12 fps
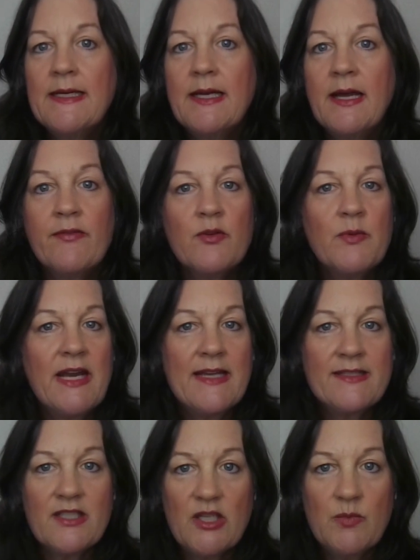Everyone
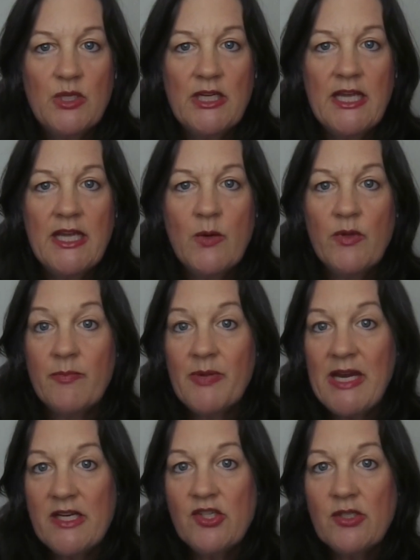has to communicate with a
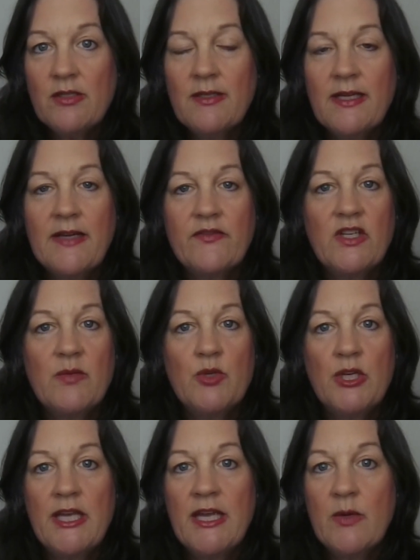patient. They have to
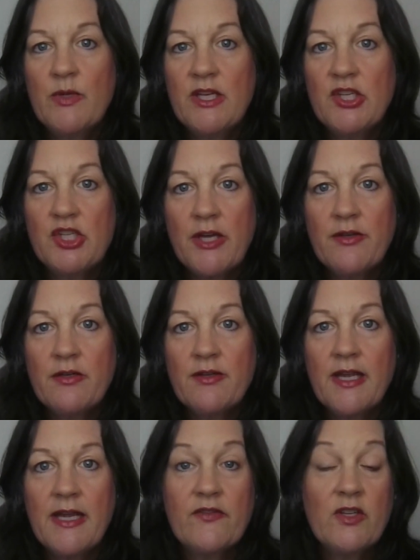communicate with each other.
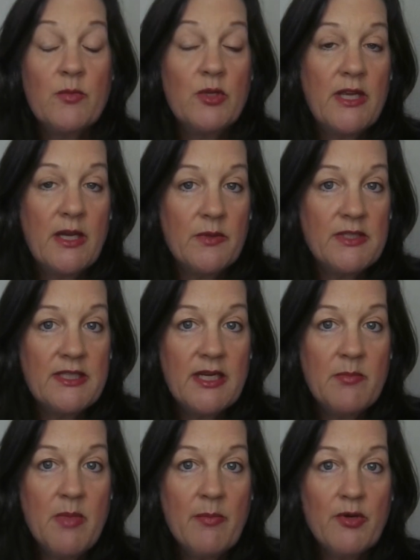They have to communicate with
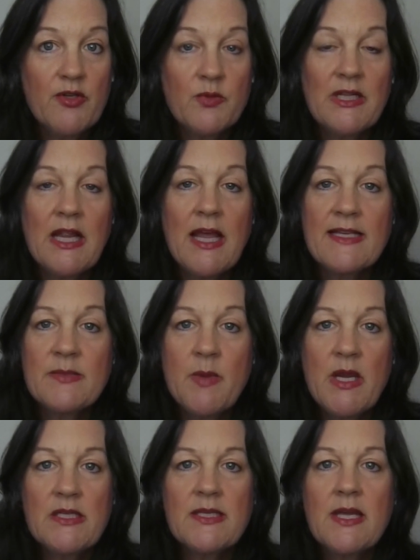team members, with
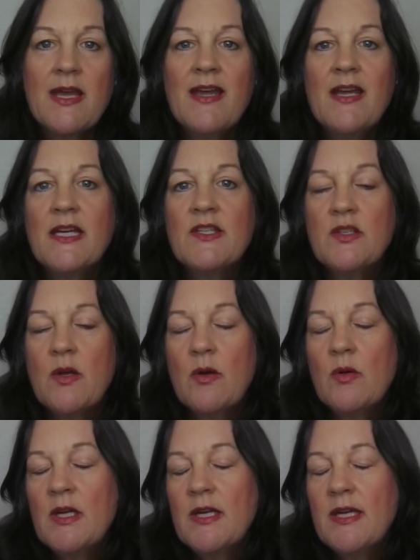classmates. And so
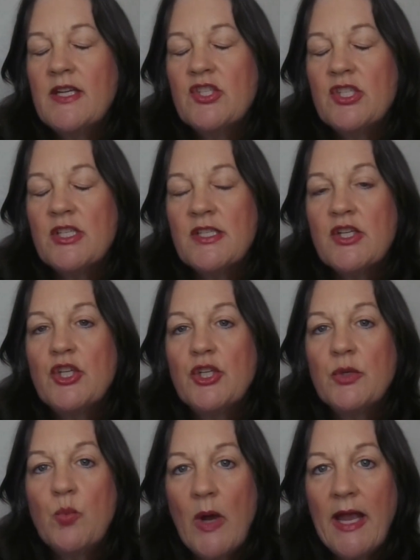it's just a
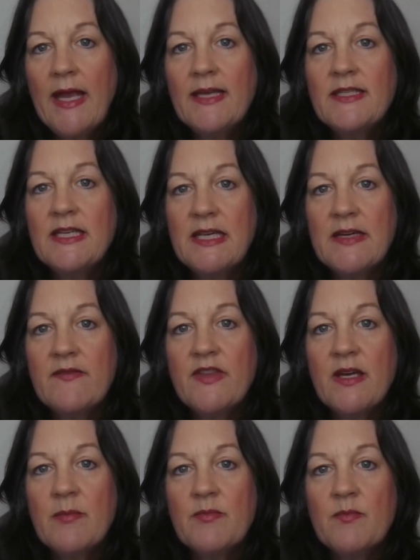good way to give
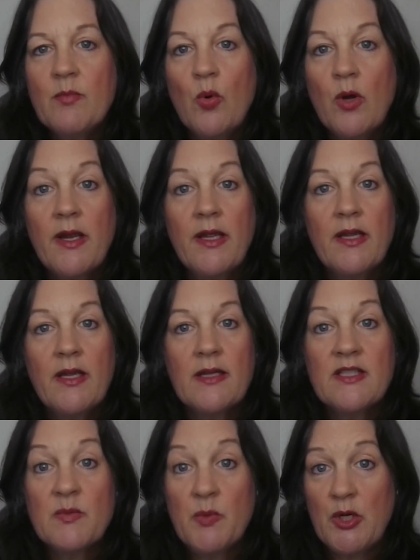them more
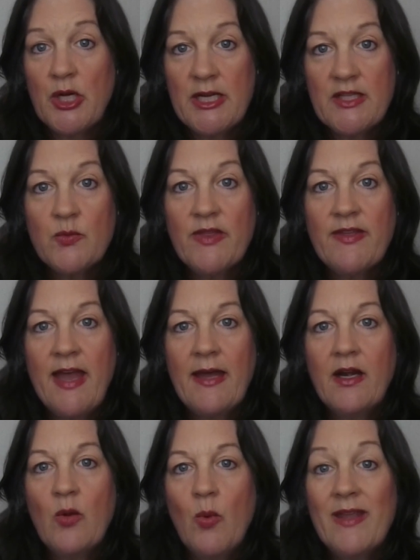experience with that
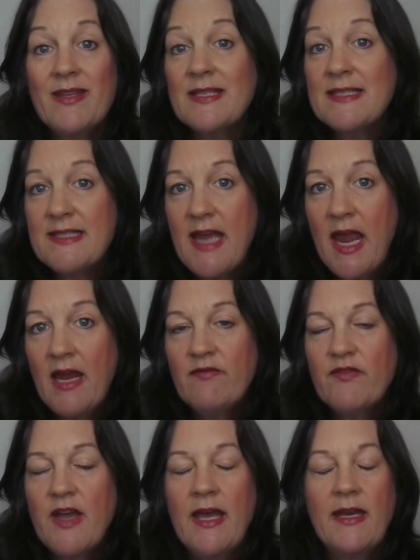in a way that's safe
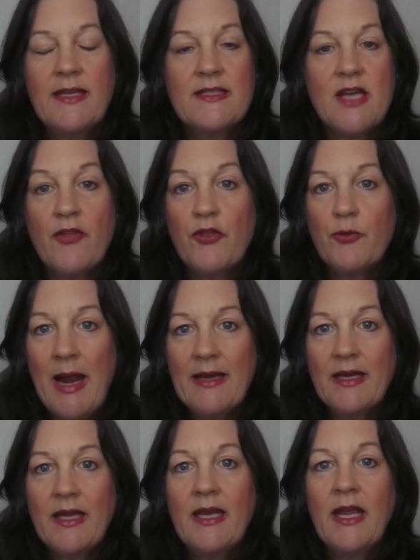and it's
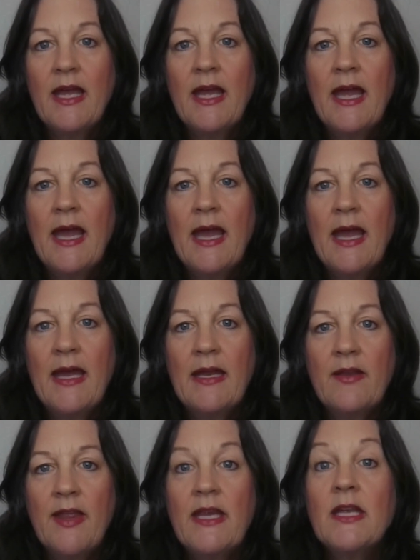non-threatening,
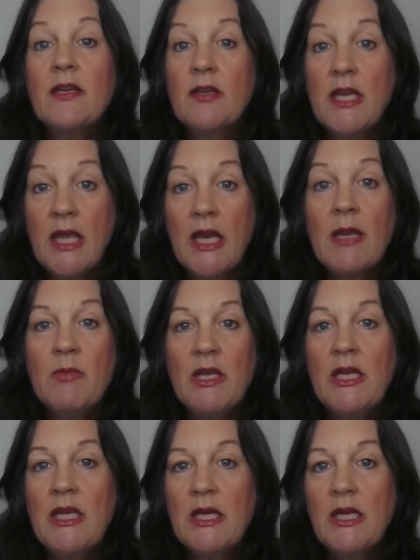and they can get
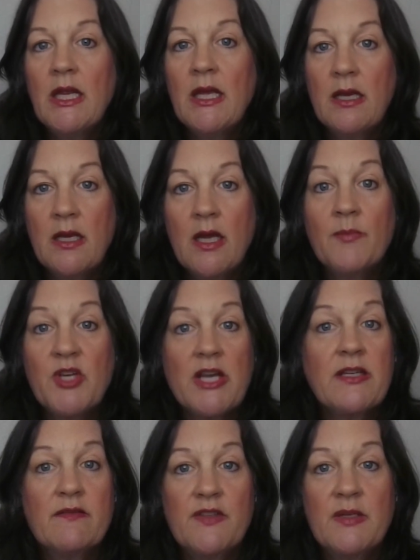immediate and
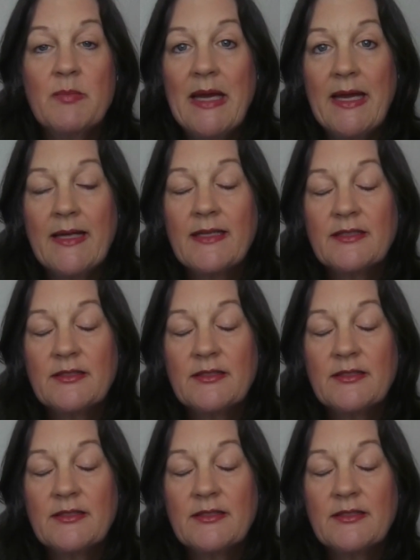objective feedback.